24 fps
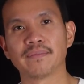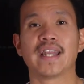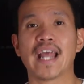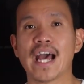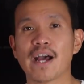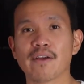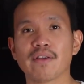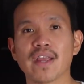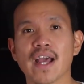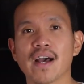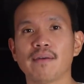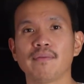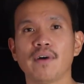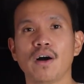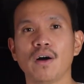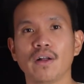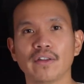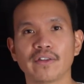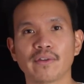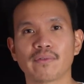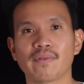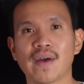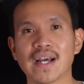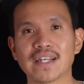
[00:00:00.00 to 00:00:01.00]
Now you have
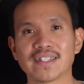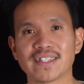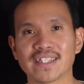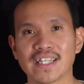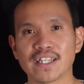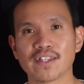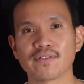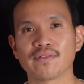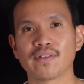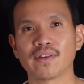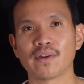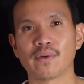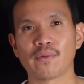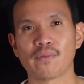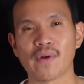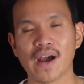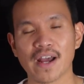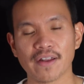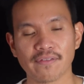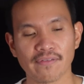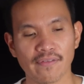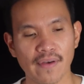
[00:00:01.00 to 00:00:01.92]
all the right settings for the right